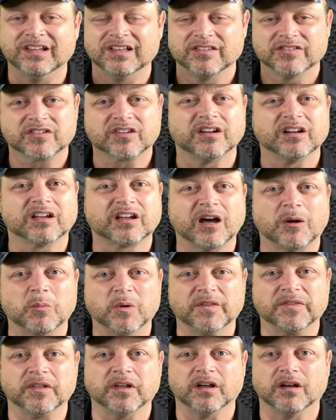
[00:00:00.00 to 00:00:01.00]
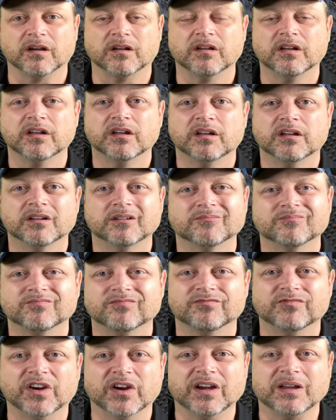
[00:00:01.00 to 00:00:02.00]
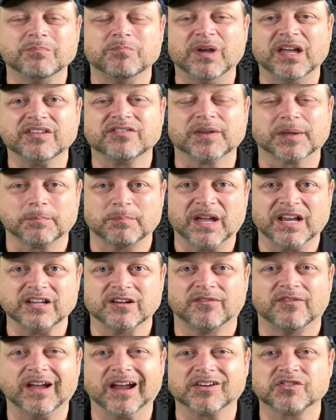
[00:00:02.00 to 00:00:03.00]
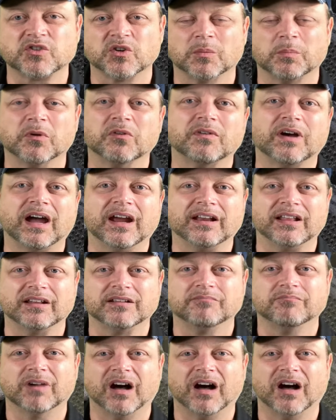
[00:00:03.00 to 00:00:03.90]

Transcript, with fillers: It's gonna come with a very basic manufacturer provided